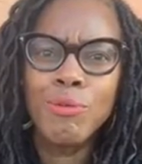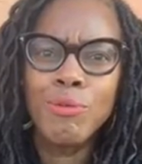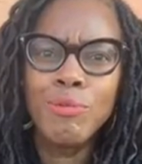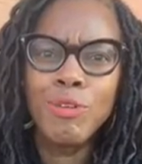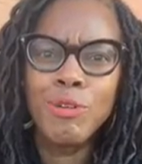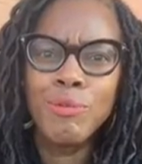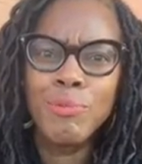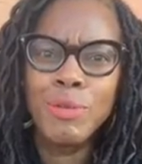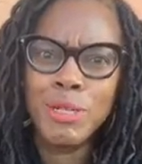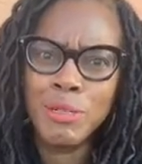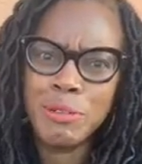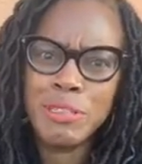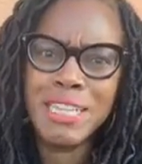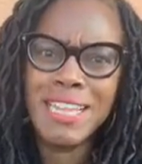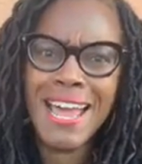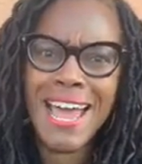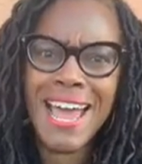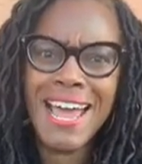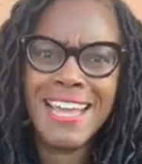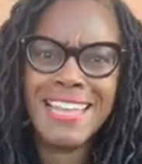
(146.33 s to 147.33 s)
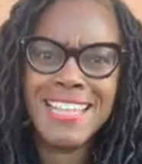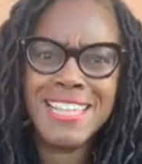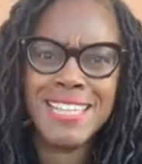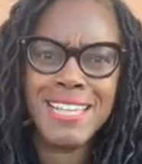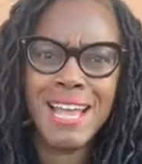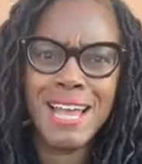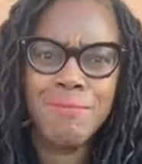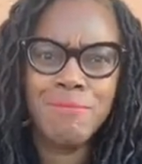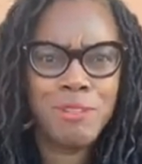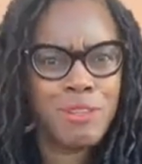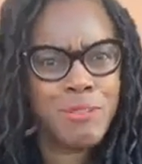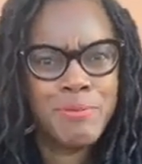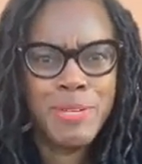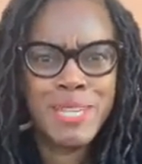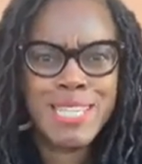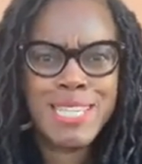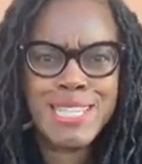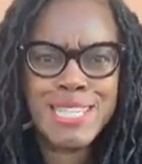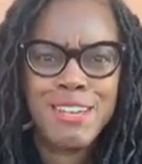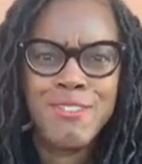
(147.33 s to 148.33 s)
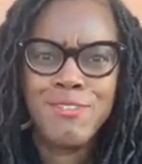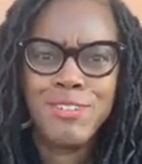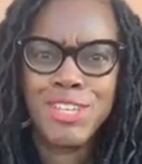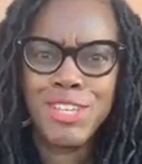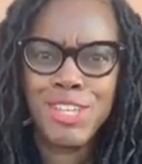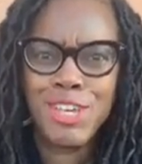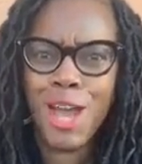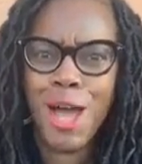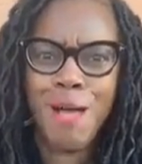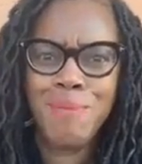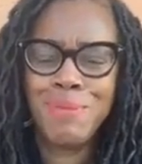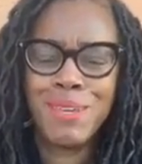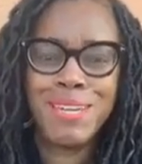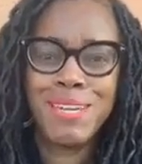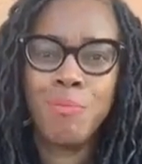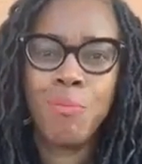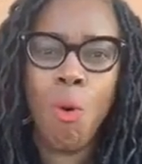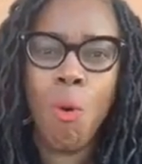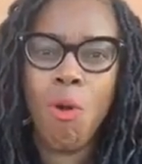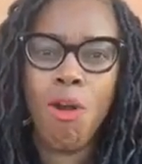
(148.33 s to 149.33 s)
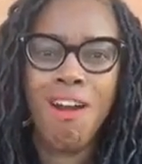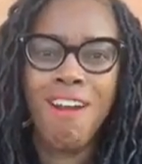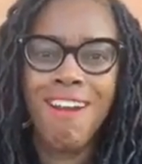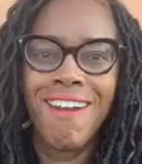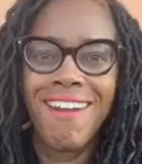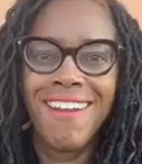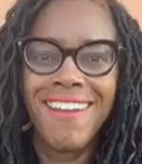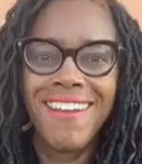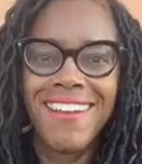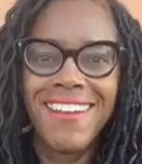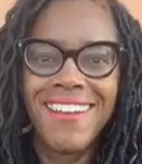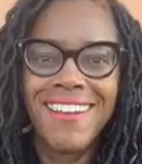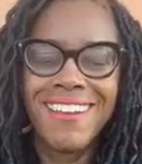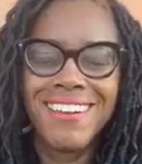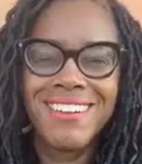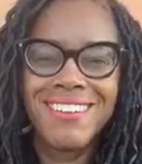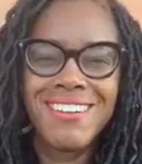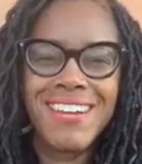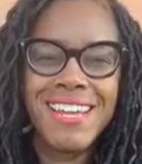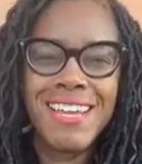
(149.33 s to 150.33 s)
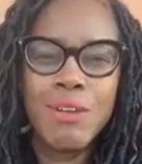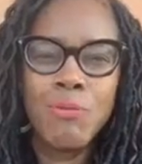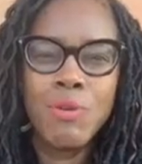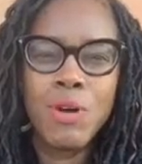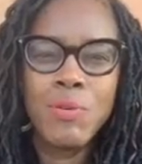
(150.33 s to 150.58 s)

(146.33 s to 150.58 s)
middle class, I'm going to be a safety job anymore, right?